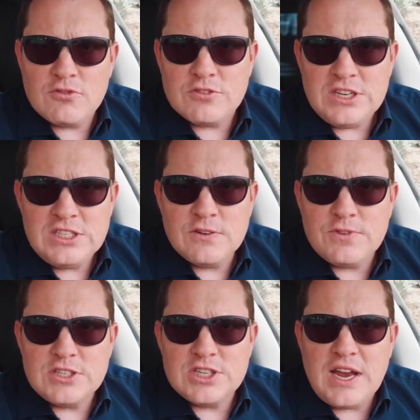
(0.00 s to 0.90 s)

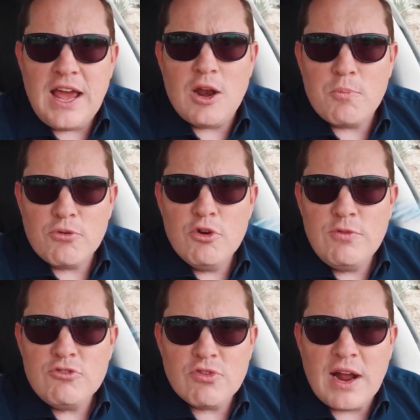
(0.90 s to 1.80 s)
strategic vision, and a
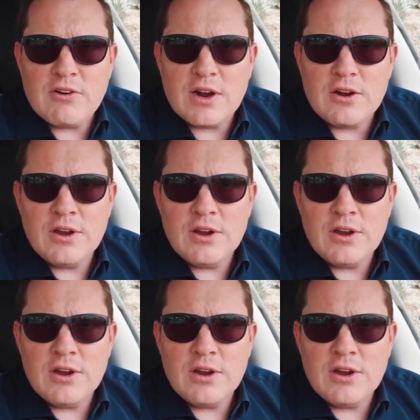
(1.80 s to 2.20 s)
proven track